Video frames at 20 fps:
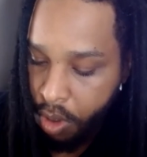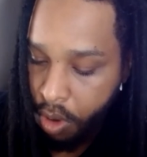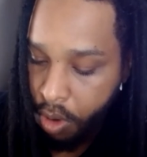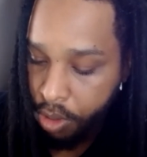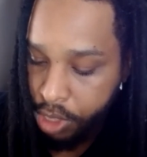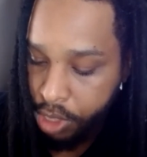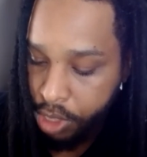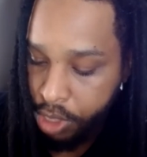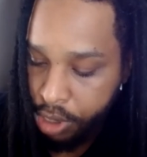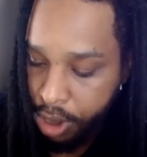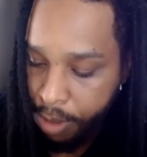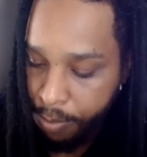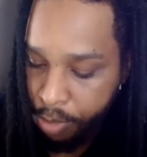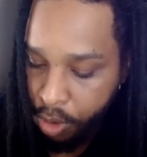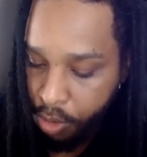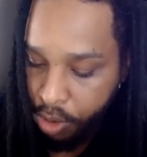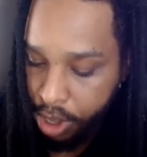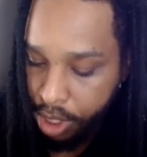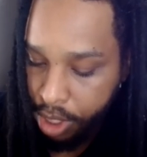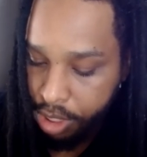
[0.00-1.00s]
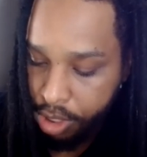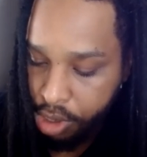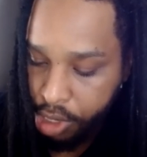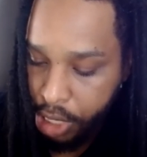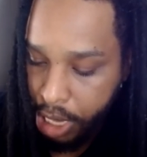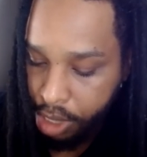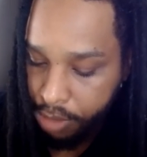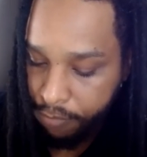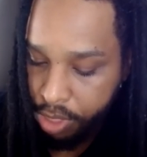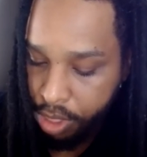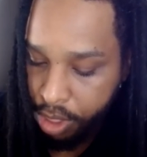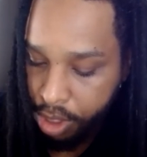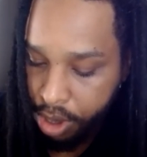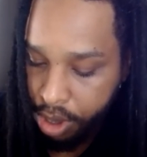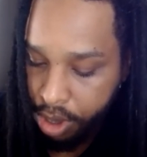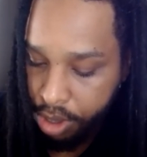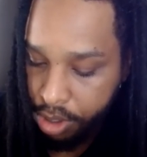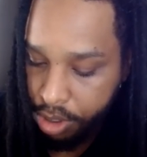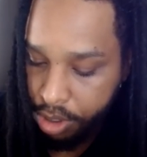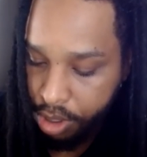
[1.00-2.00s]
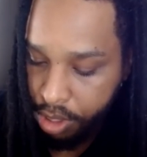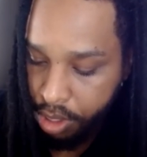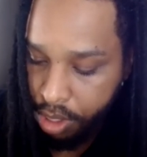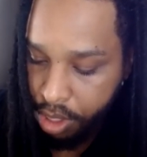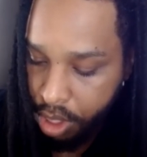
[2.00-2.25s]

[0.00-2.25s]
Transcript: on the trip known as the Trail of Tears.